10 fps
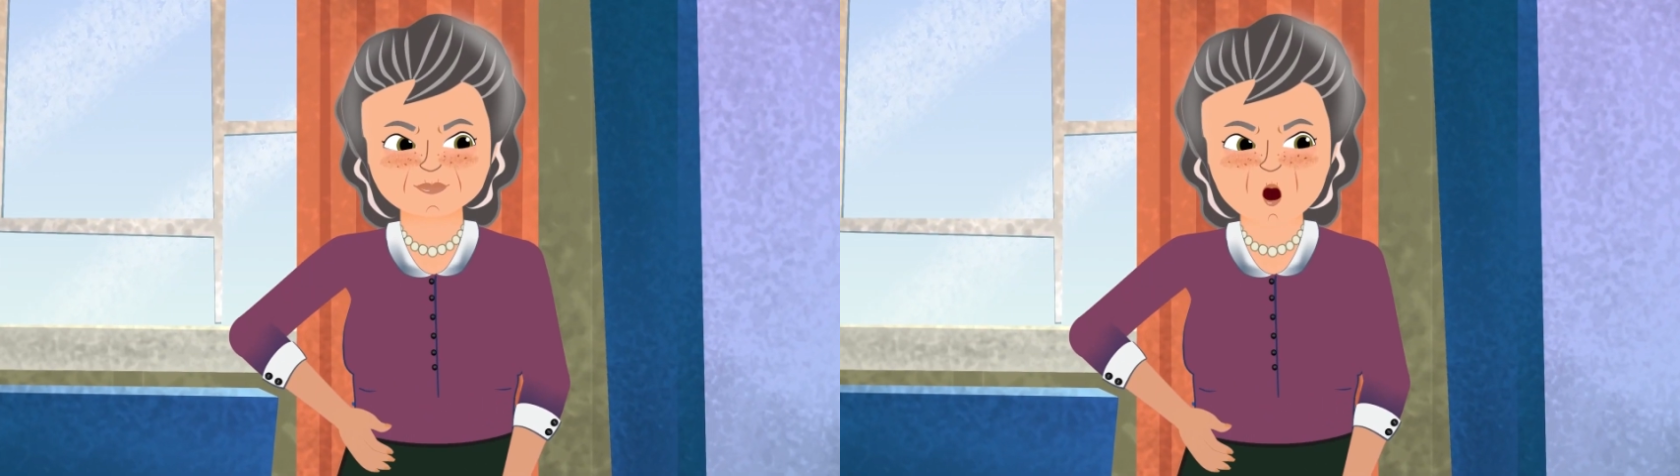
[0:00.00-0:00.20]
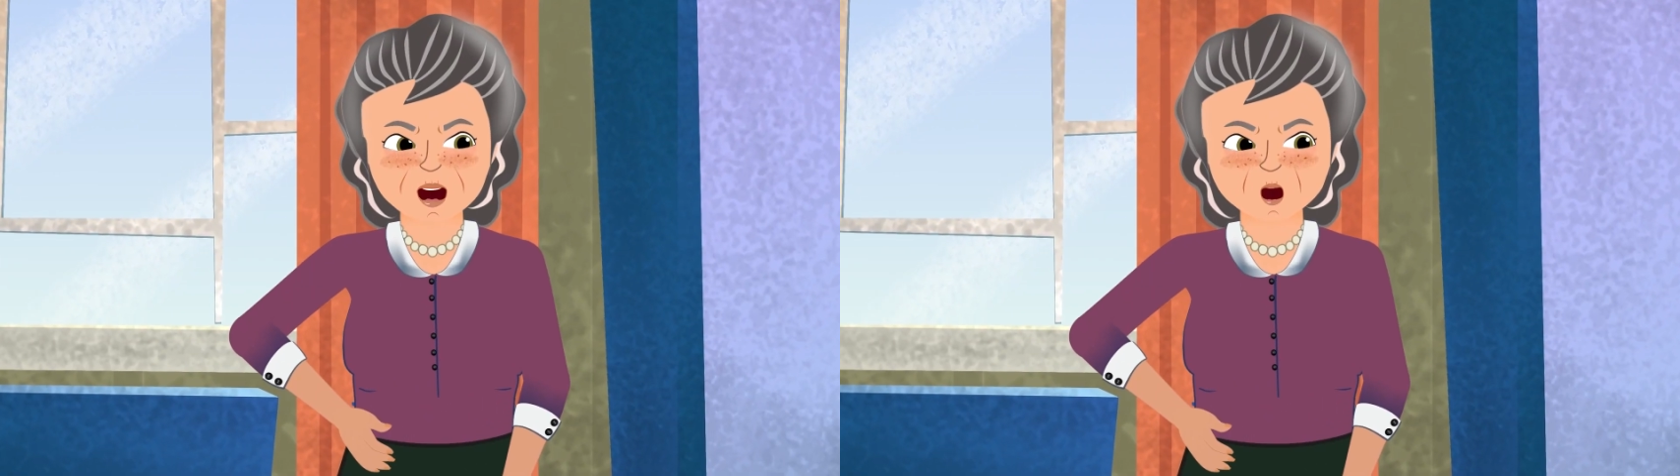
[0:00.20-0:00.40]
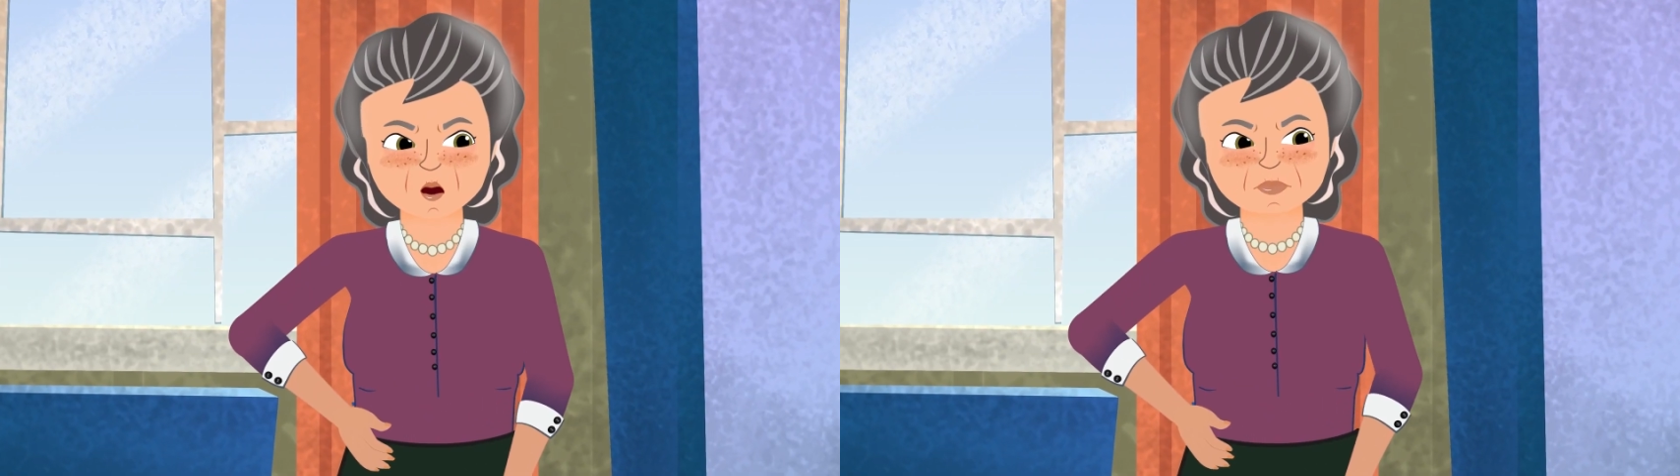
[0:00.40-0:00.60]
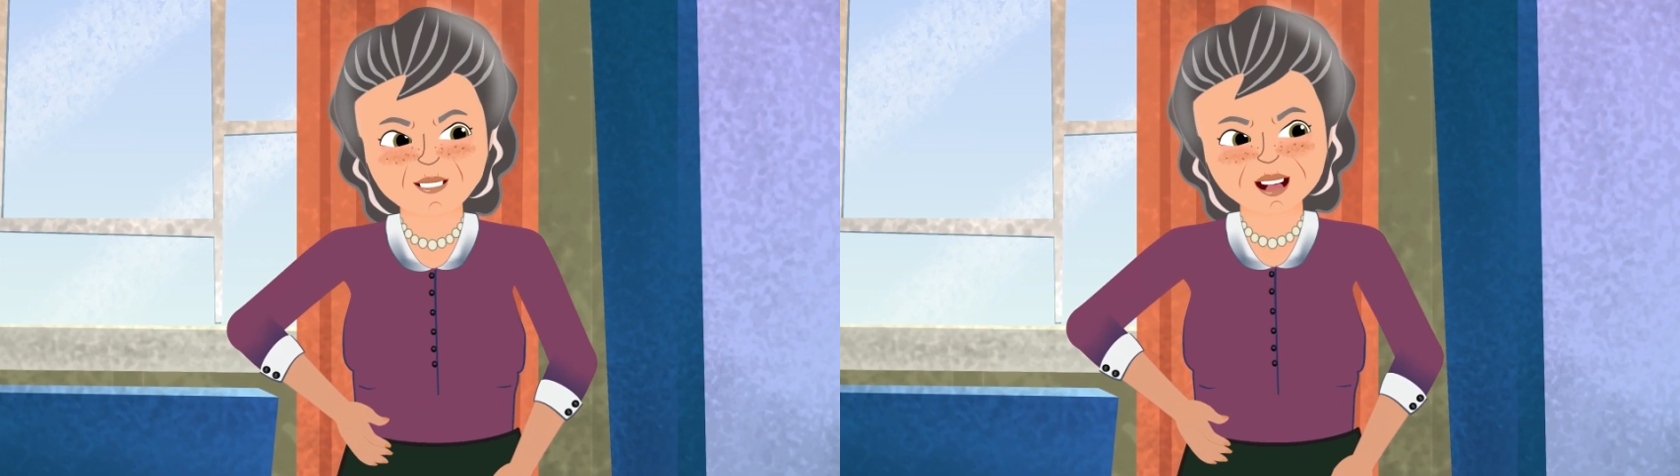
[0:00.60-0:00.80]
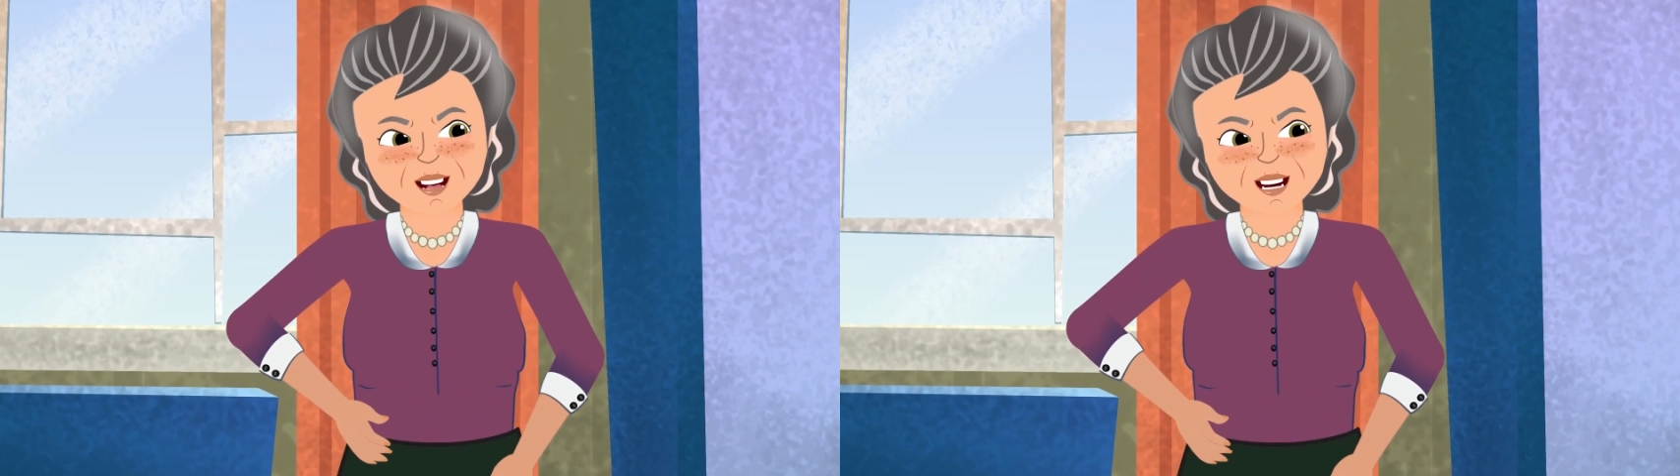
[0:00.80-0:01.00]
Why are
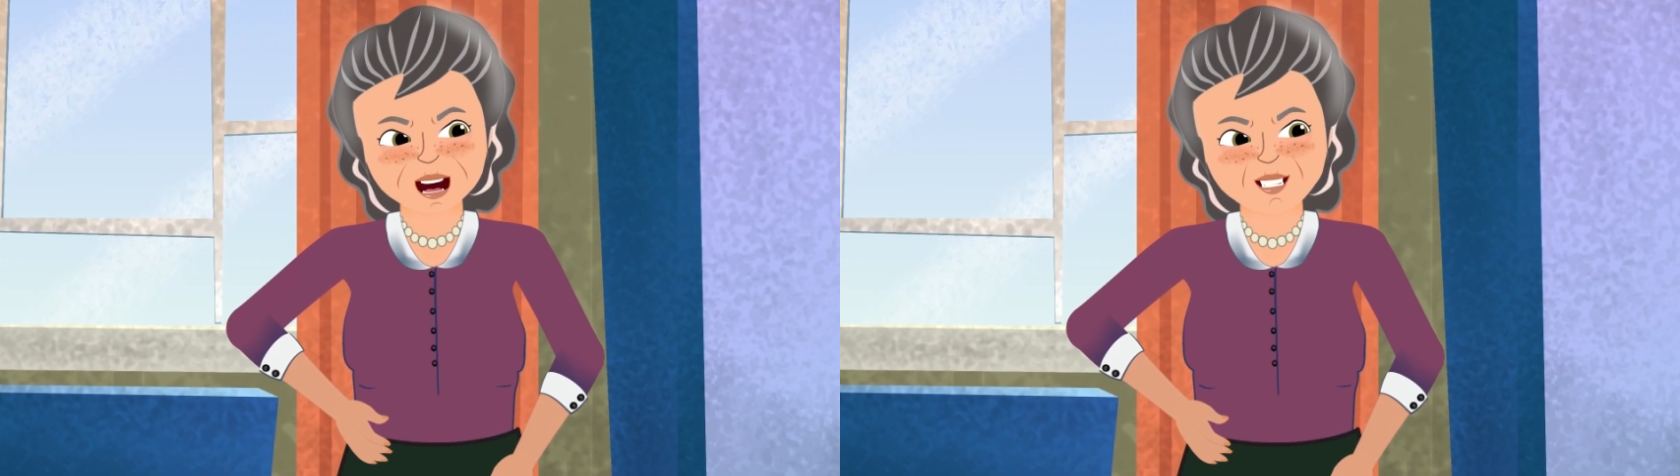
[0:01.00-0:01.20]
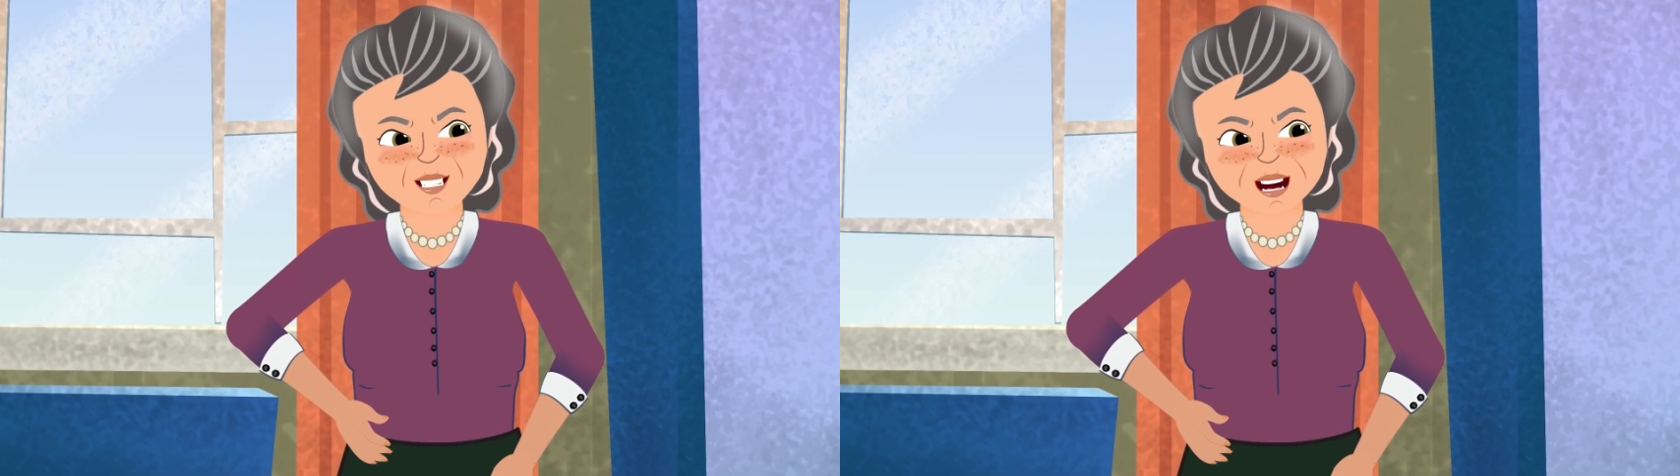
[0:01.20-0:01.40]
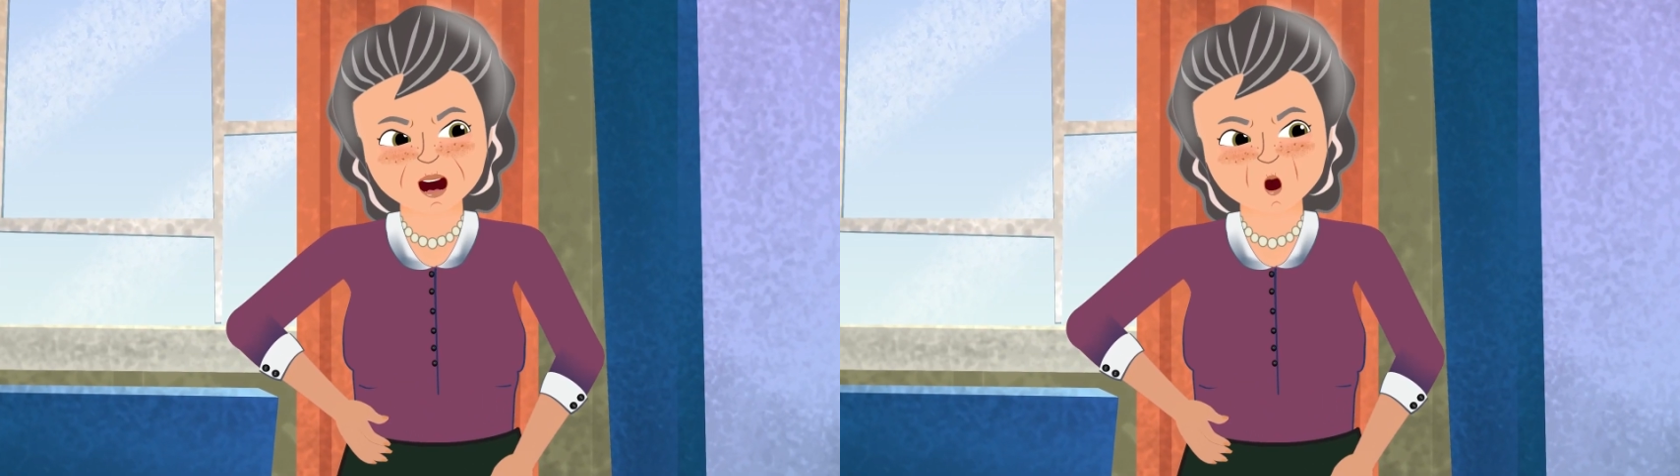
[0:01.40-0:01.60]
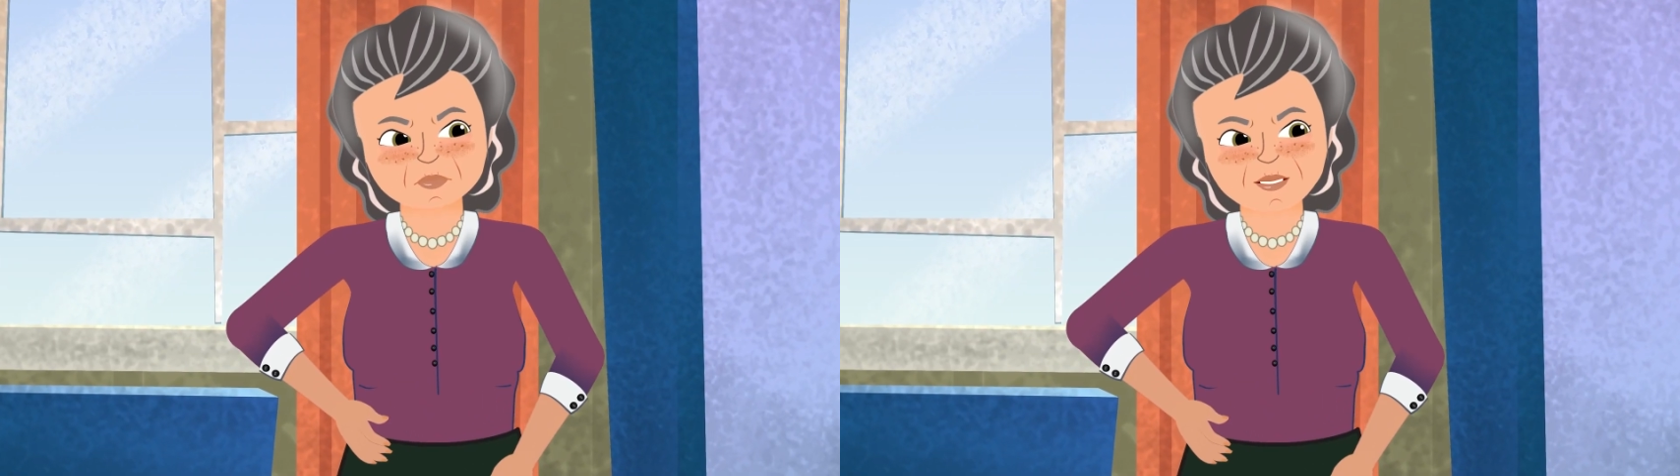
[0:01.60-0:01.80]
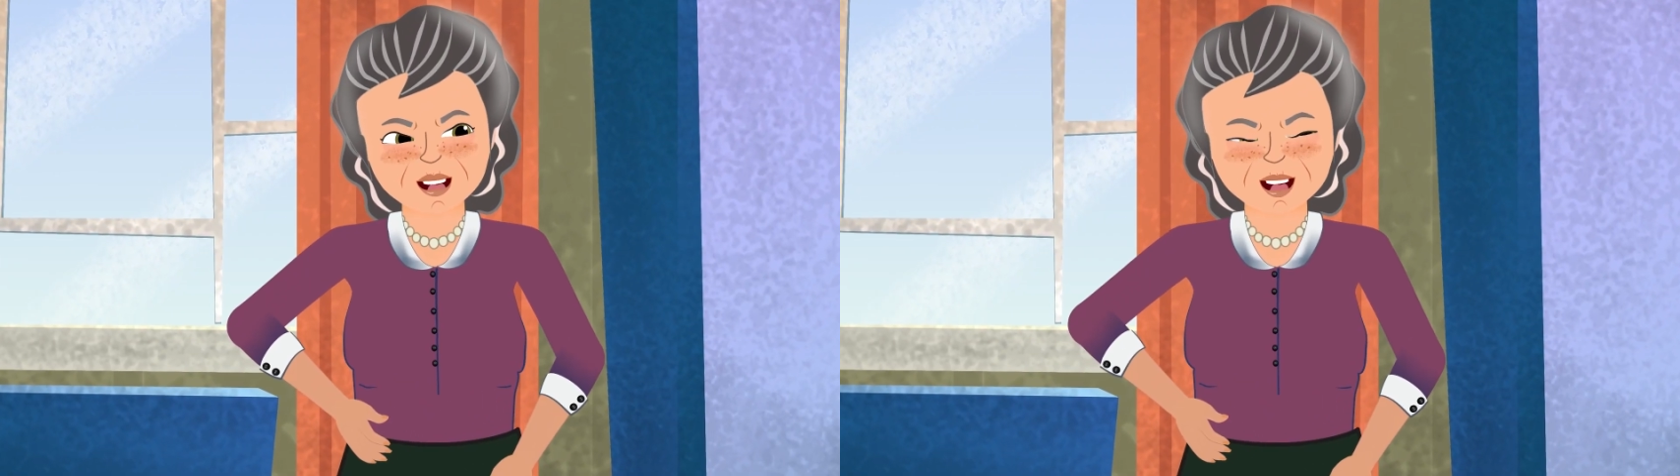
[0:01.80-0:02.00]
you scaring all
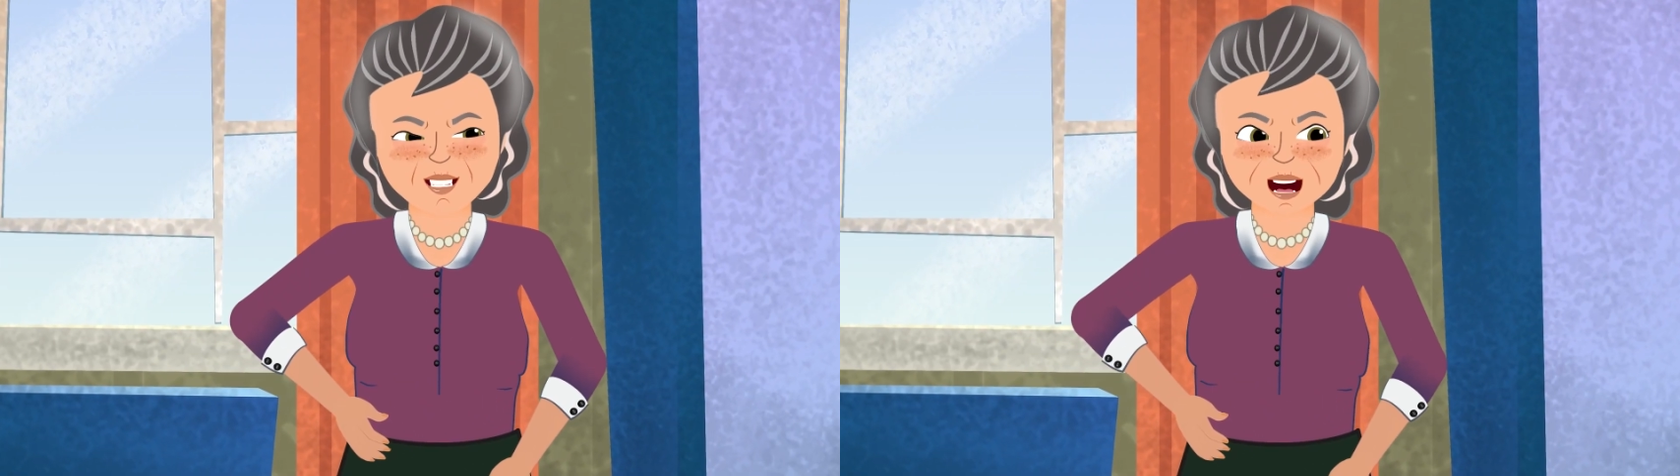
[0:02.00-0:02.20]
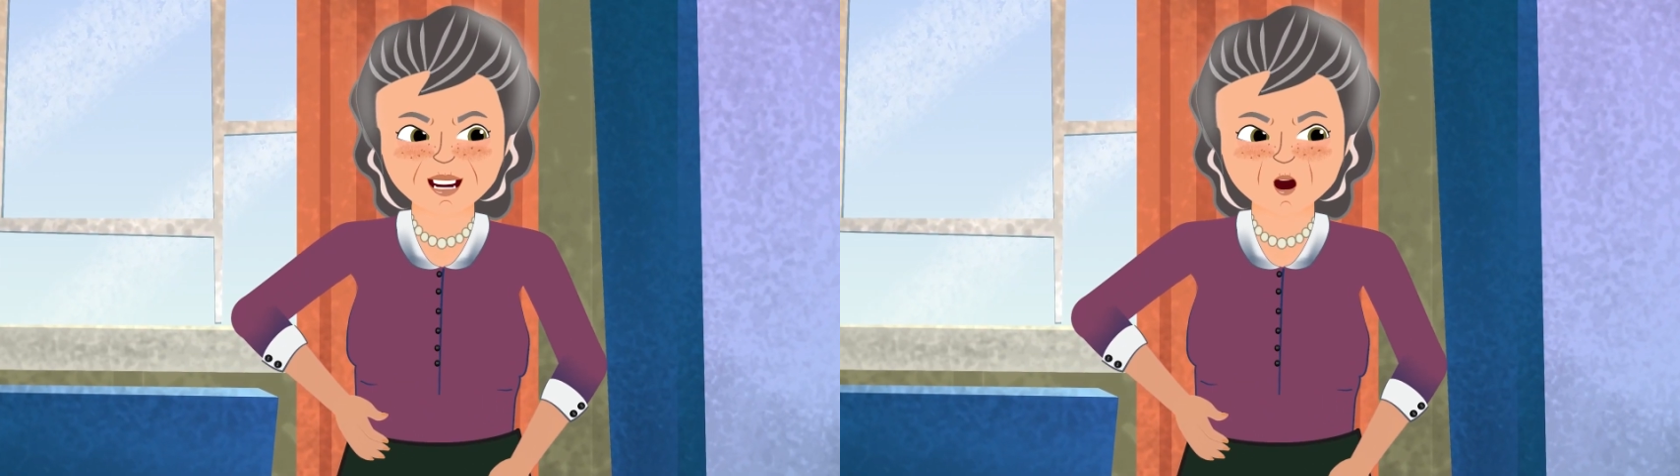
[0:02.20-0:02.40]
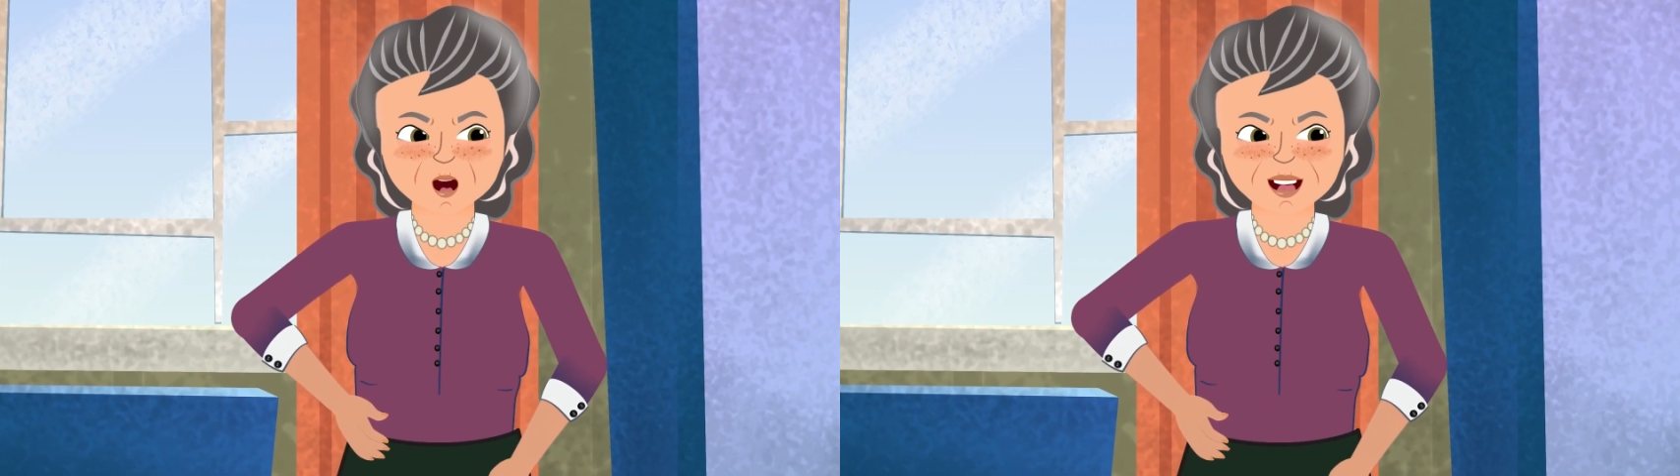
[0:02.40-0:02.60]
my guests away,